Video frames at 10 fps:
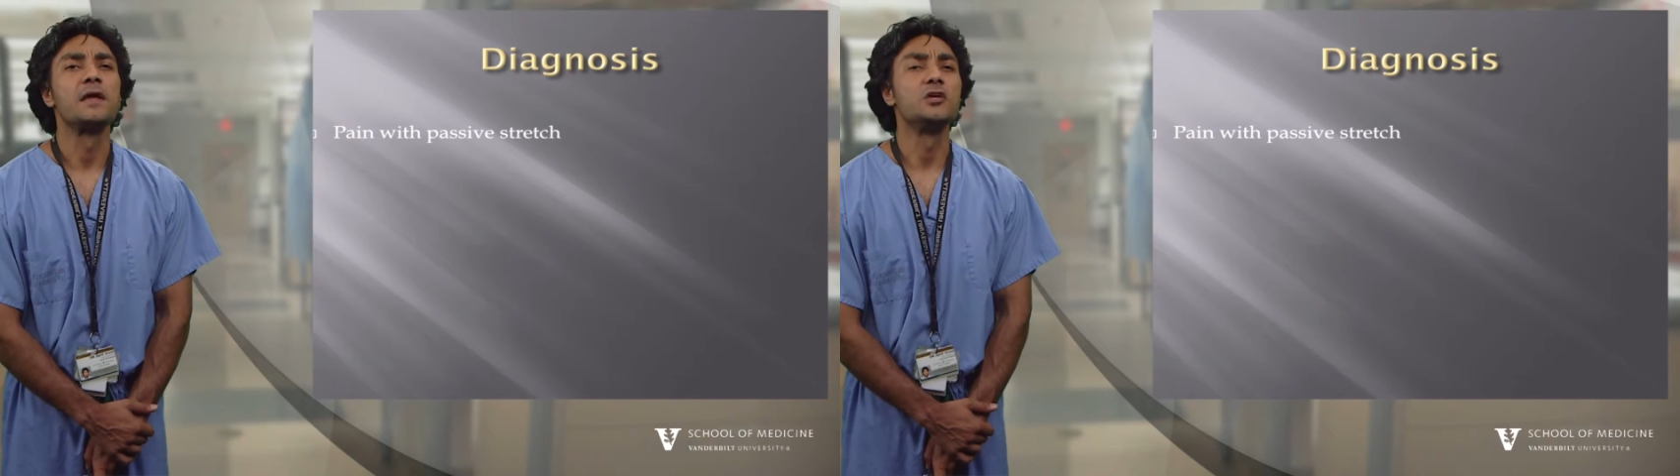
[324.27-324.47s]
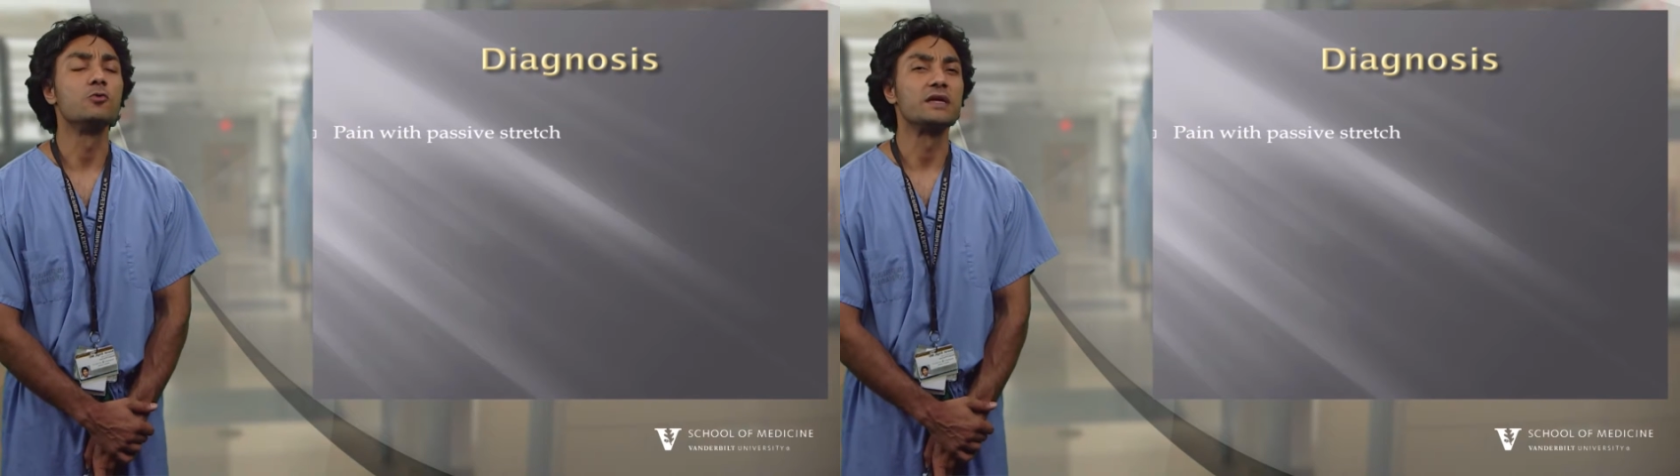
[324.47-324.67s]

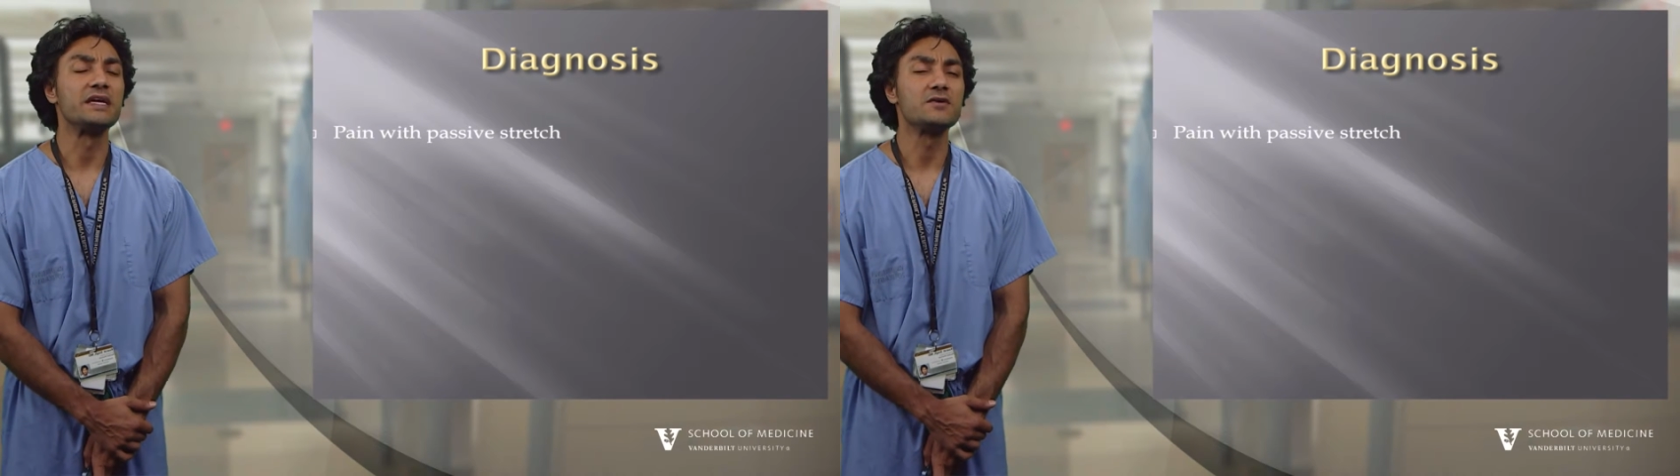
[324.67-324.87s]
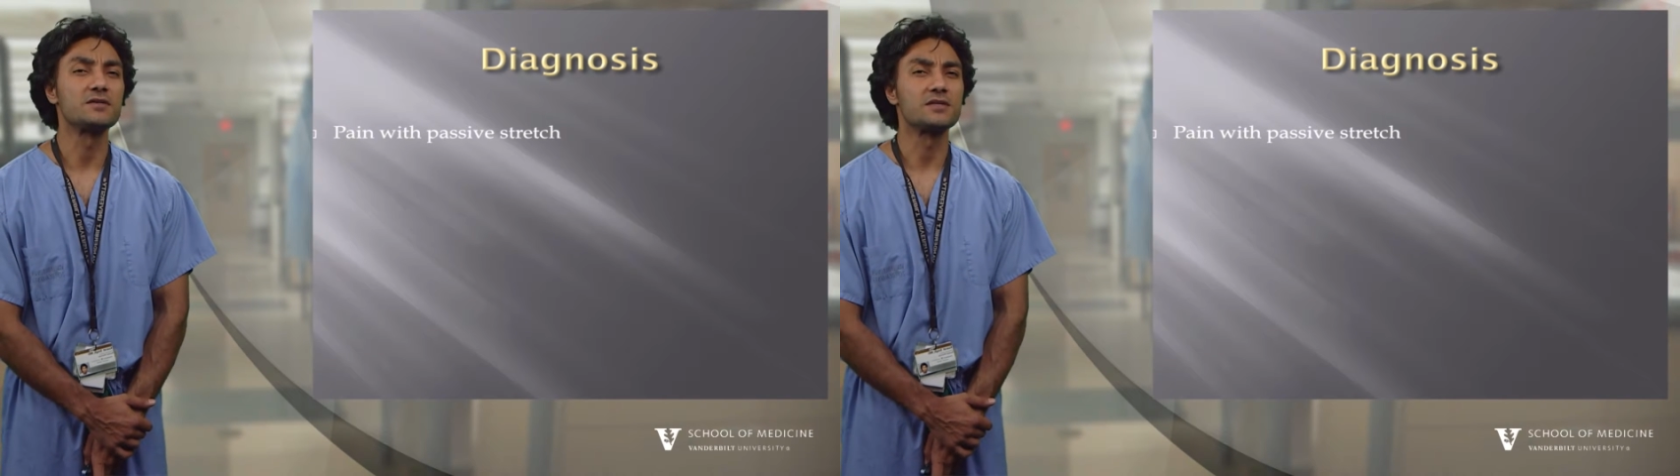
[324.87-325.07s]
You will
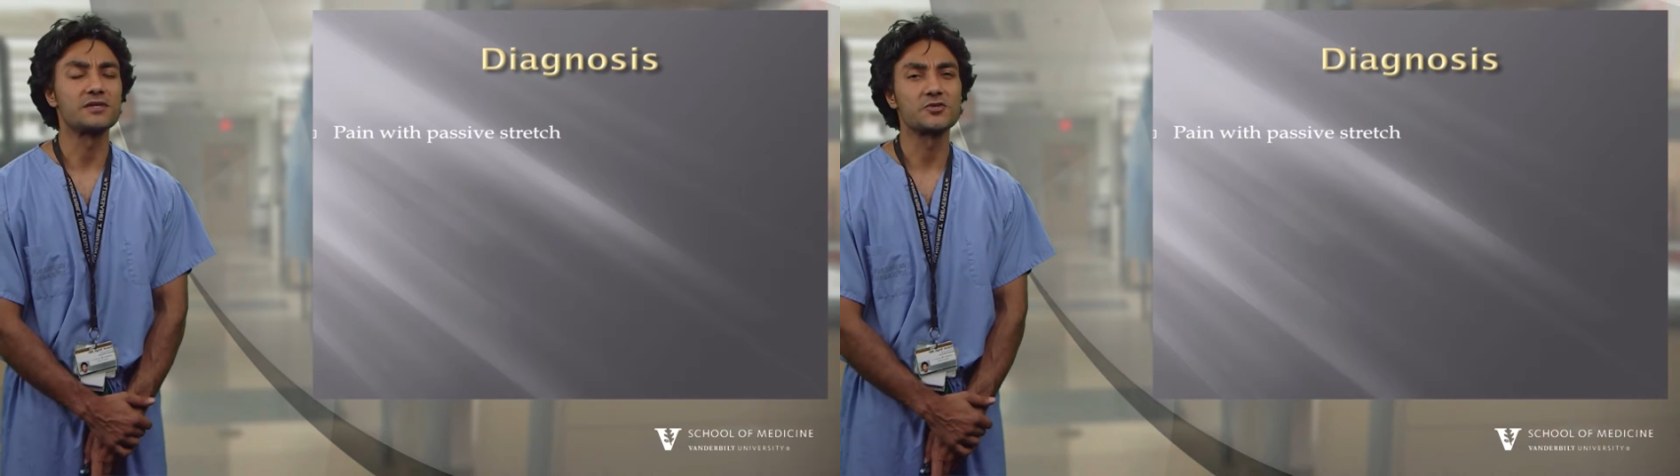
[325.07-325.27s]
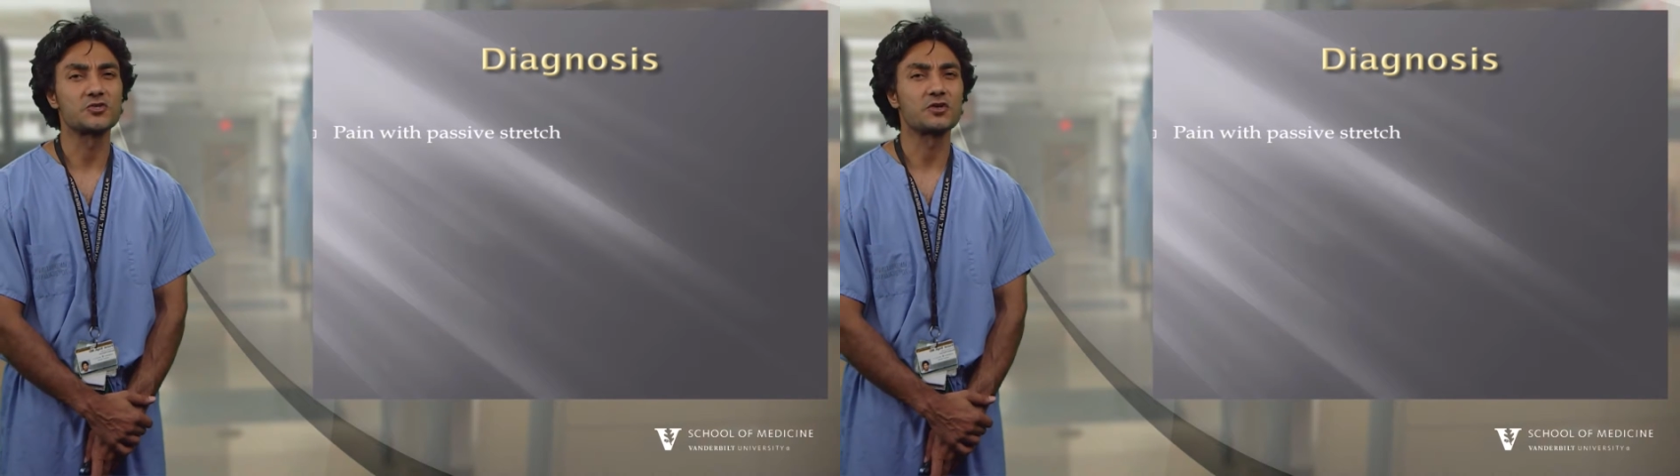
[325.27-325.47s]
hear in the
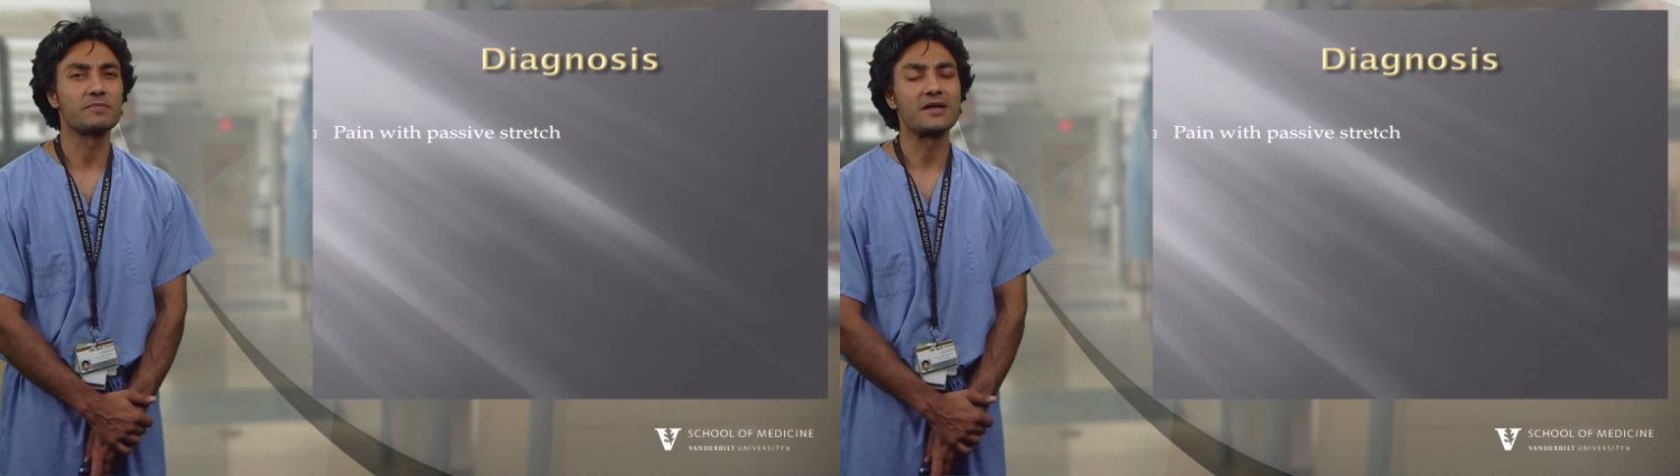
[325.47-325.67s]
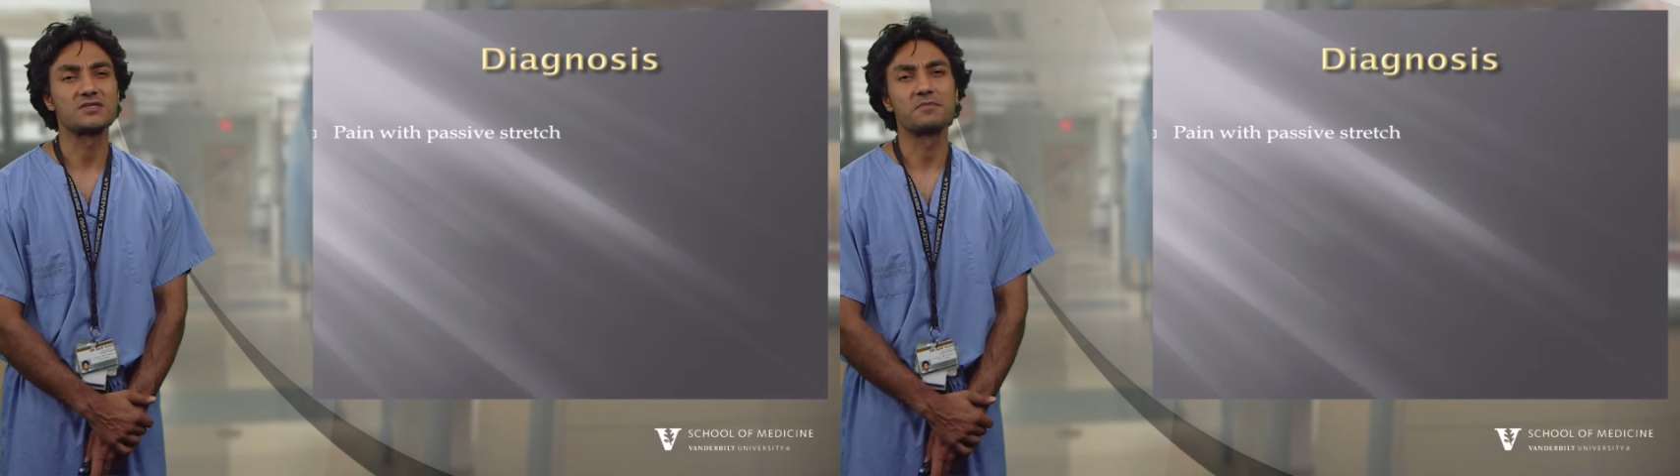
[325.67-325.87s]
literature about